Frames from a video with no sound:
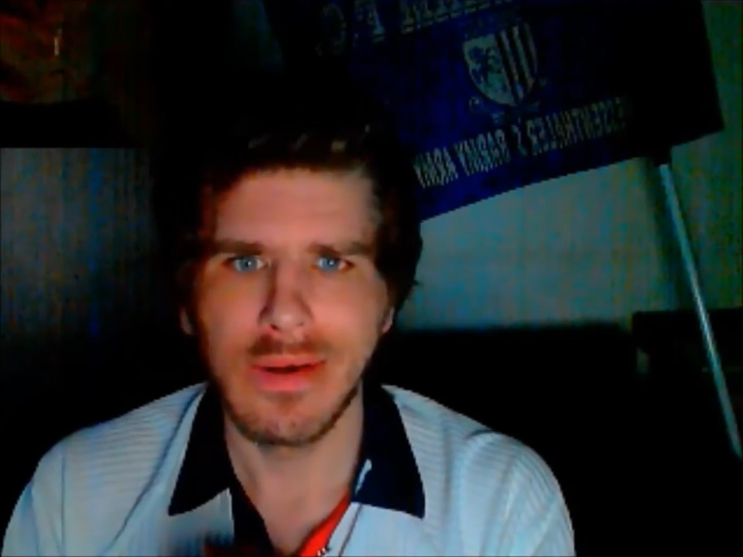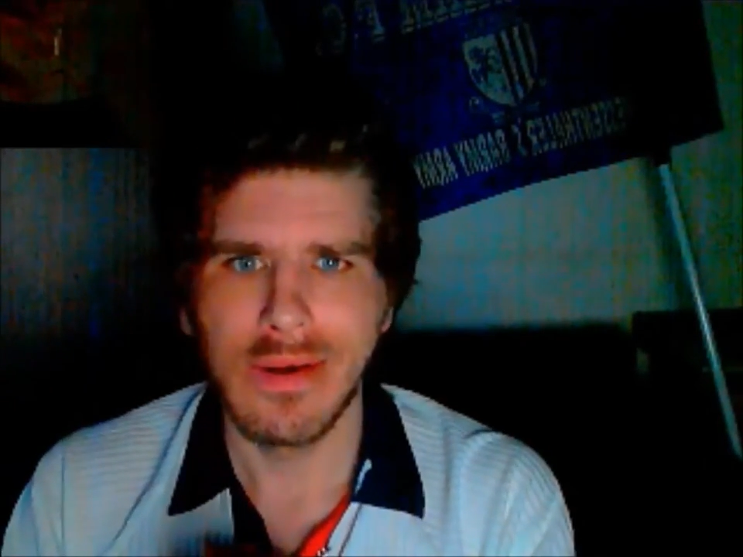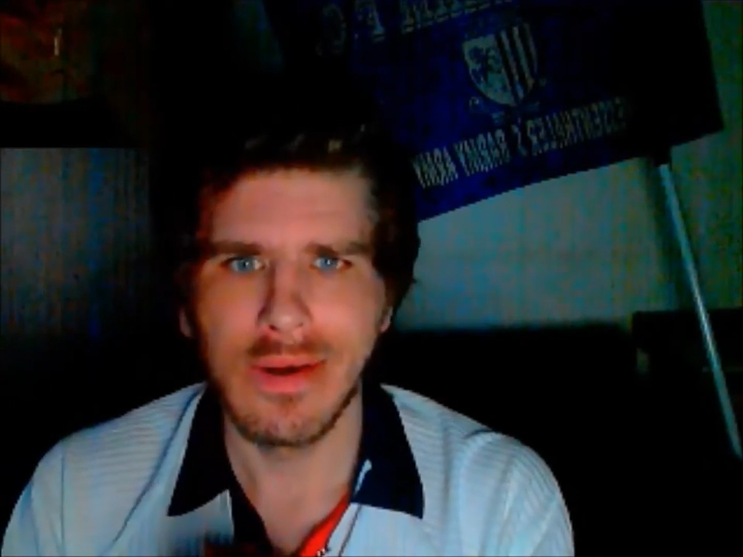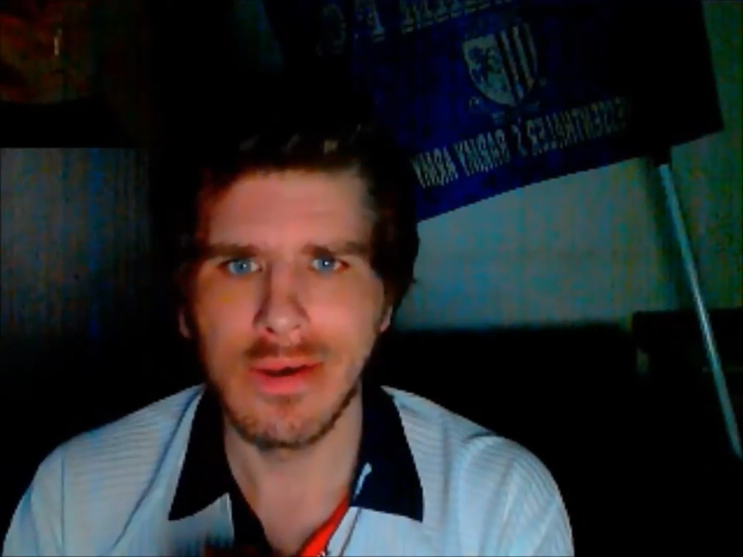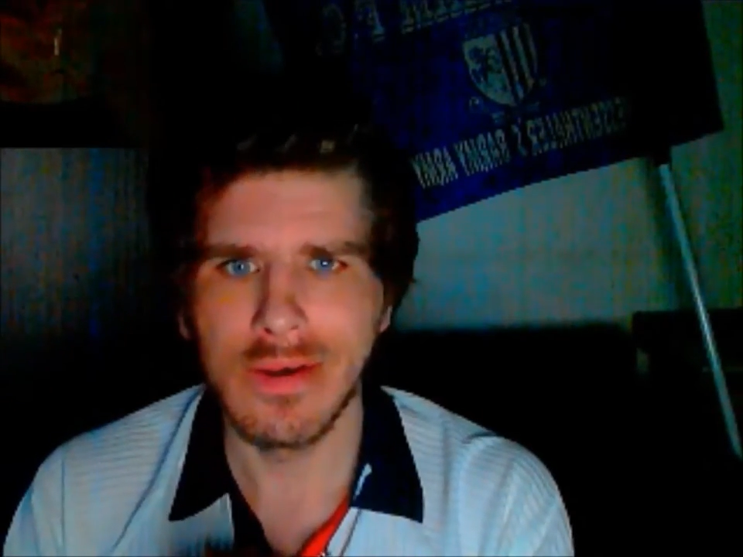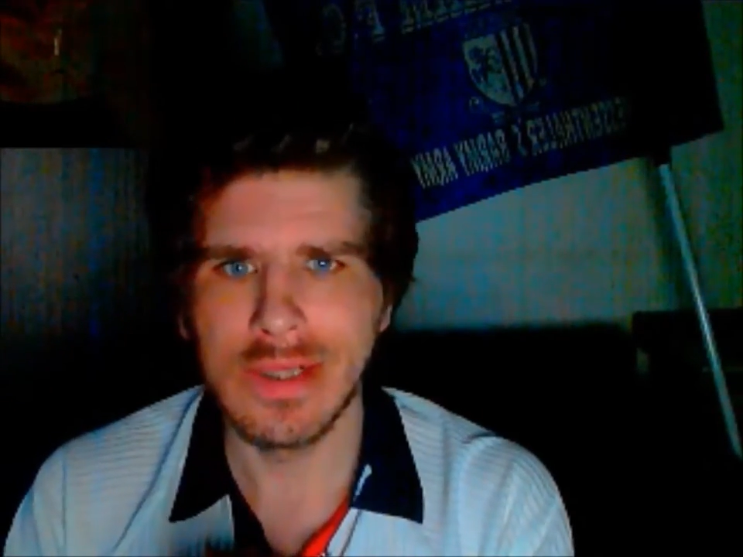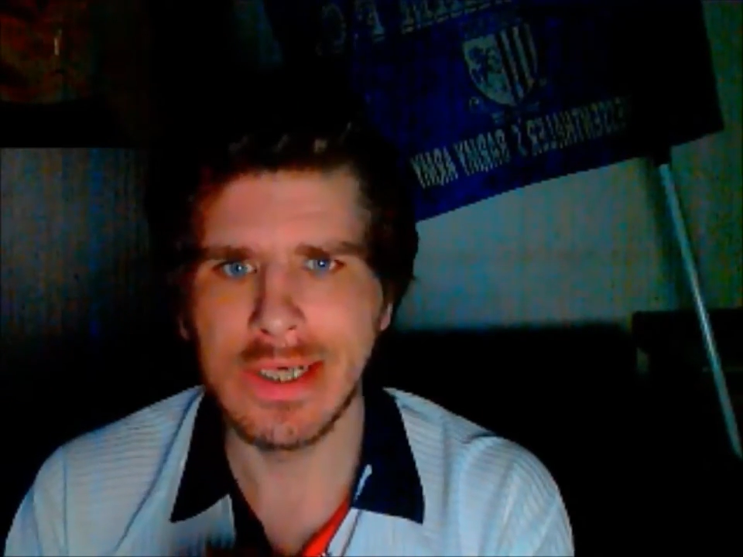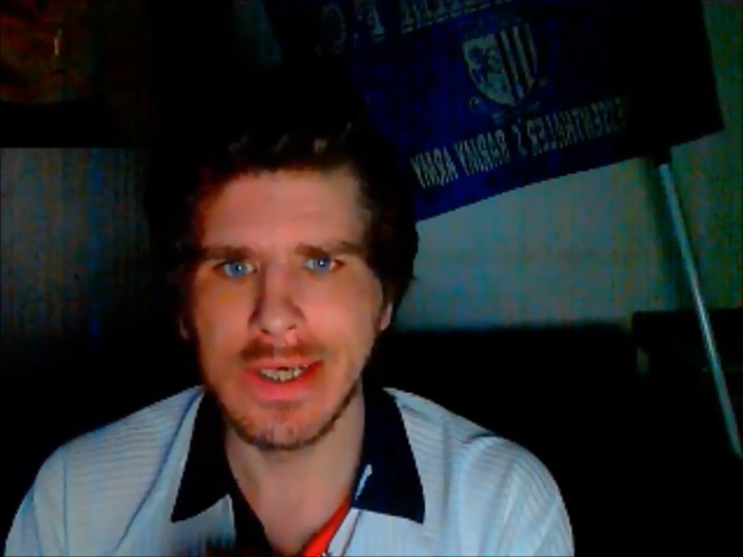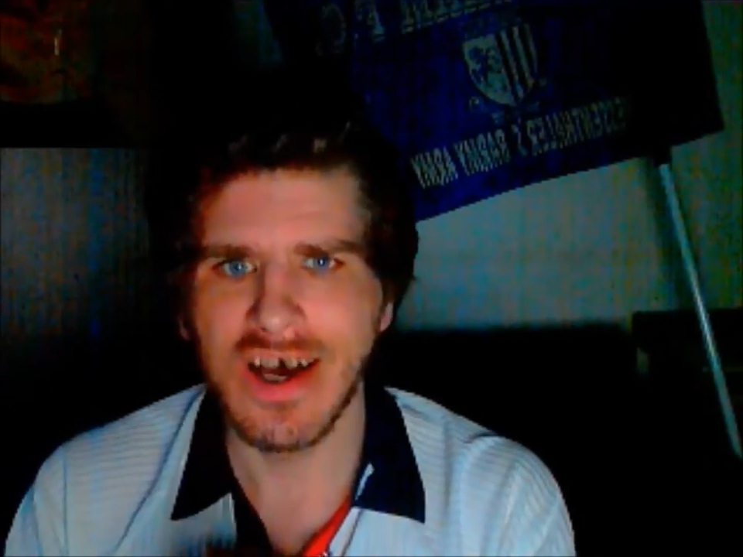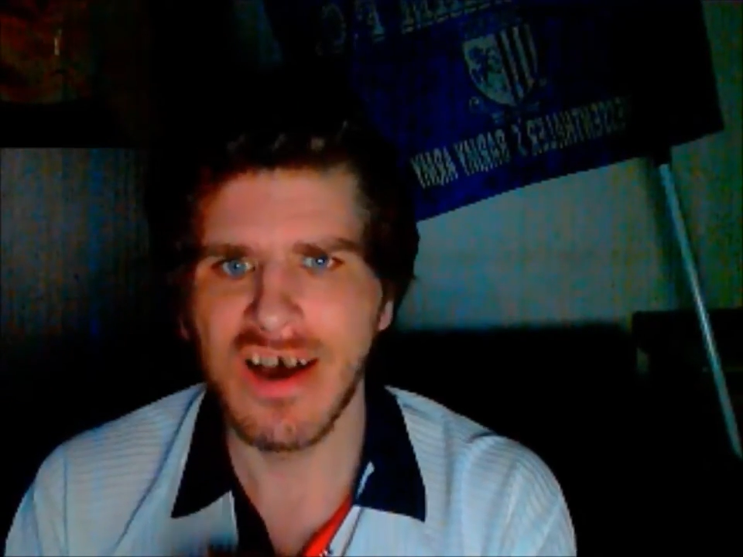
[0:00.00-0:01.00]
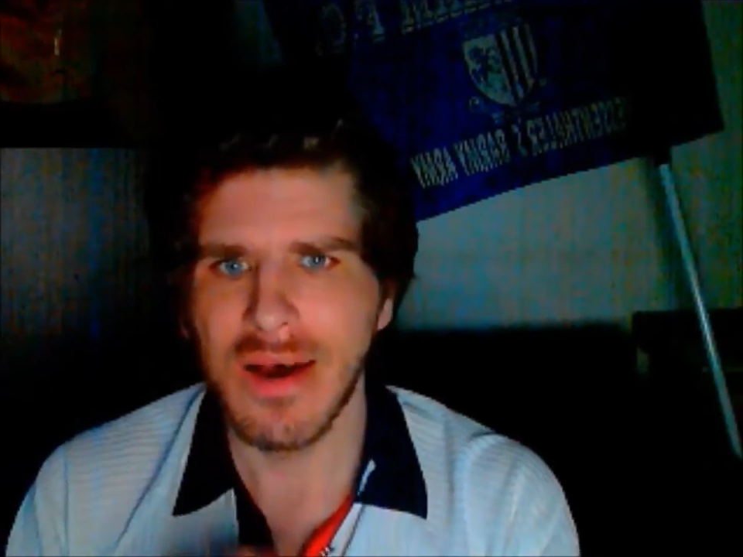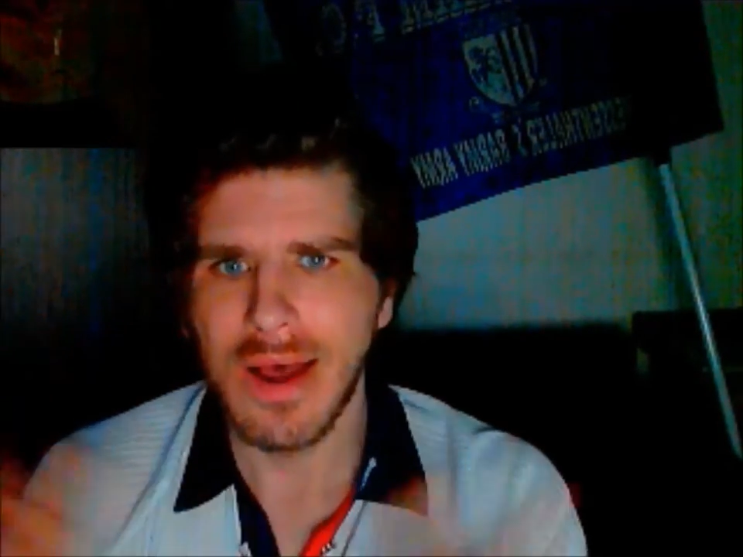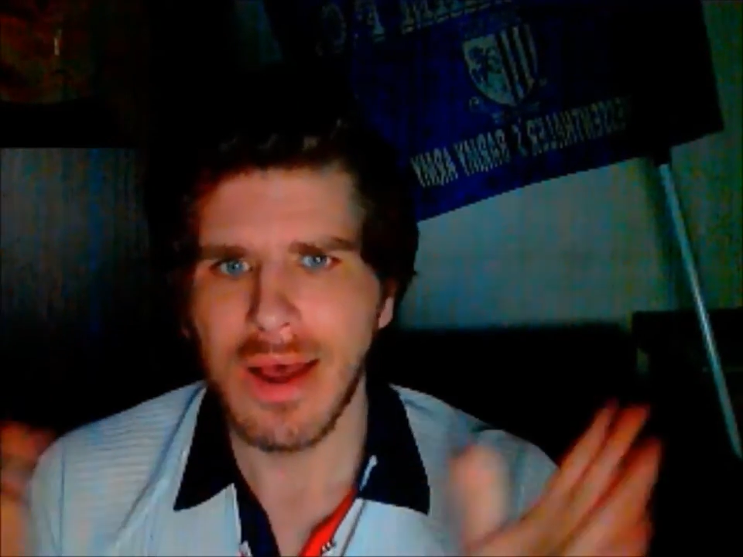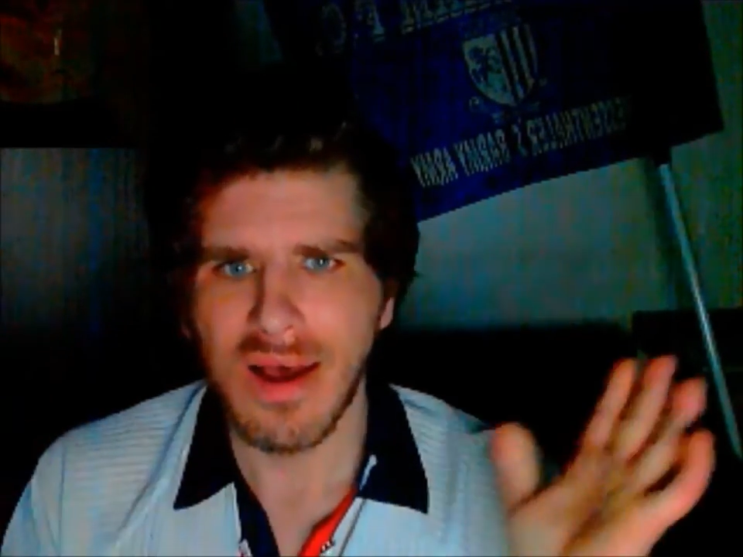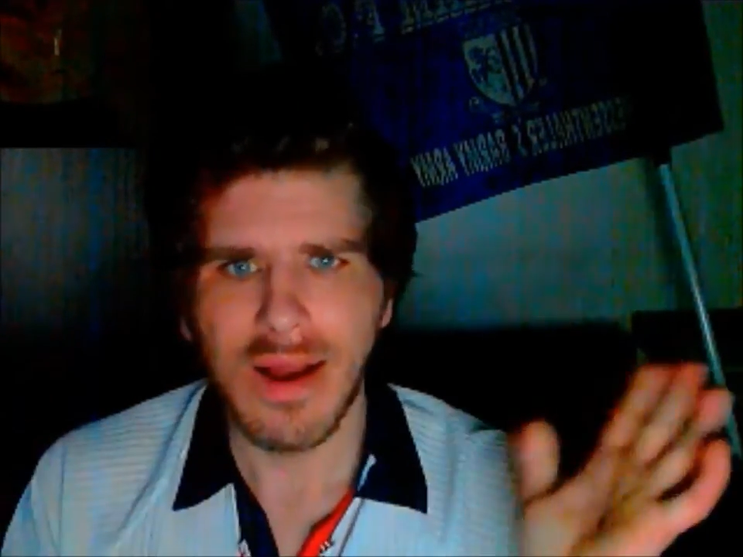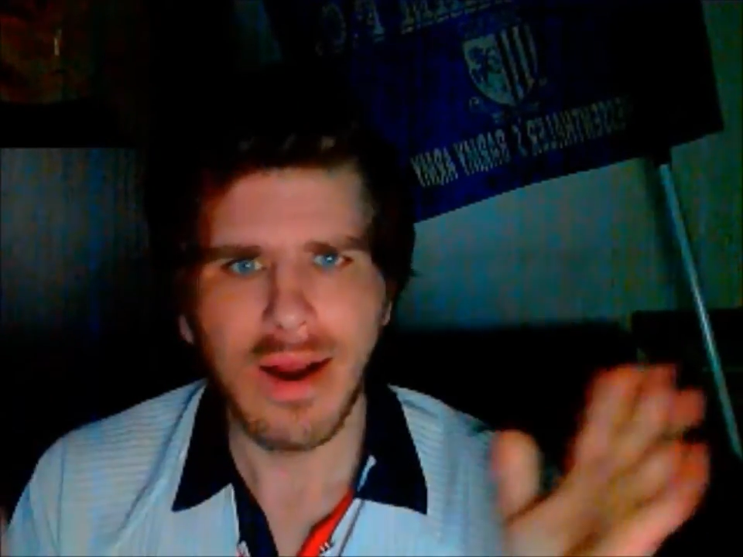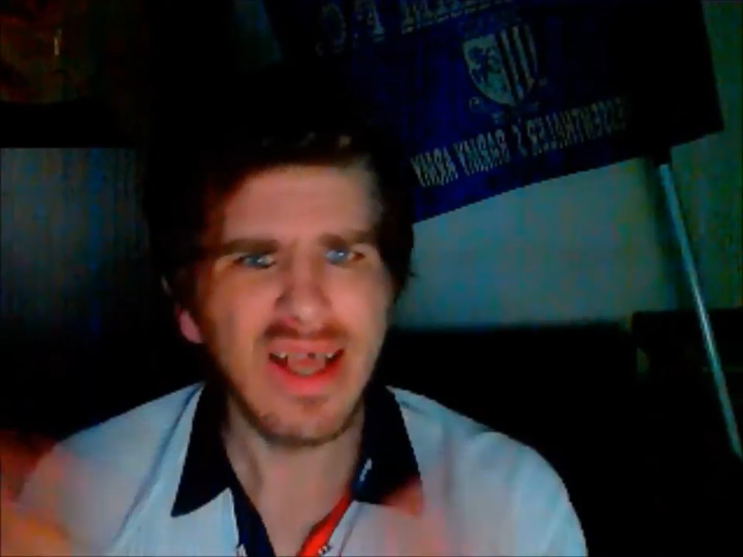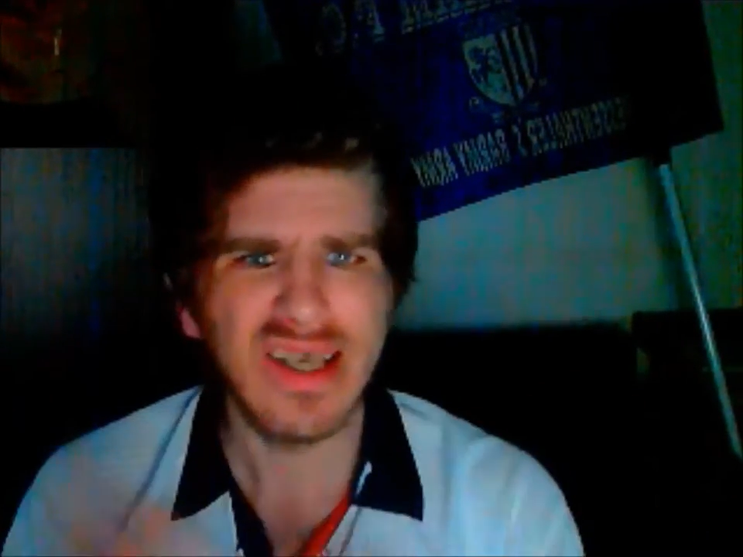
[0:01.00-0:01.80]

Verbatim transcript: Oh dear. Let's